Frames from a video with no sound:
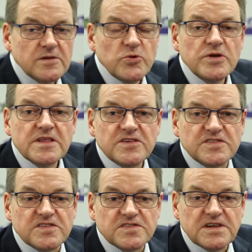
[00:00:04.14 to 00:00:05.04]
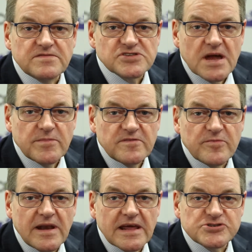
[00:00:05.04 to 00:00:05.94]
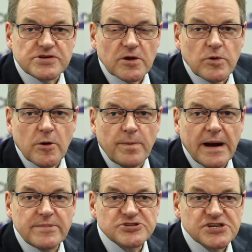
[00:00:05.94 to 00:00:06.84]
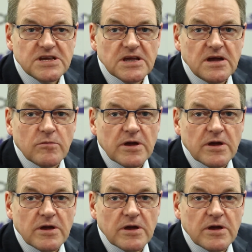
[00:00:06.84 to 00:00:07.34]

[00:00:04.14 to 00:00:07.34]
Good morning, this is Steve Chapman from Electronic World Publishing.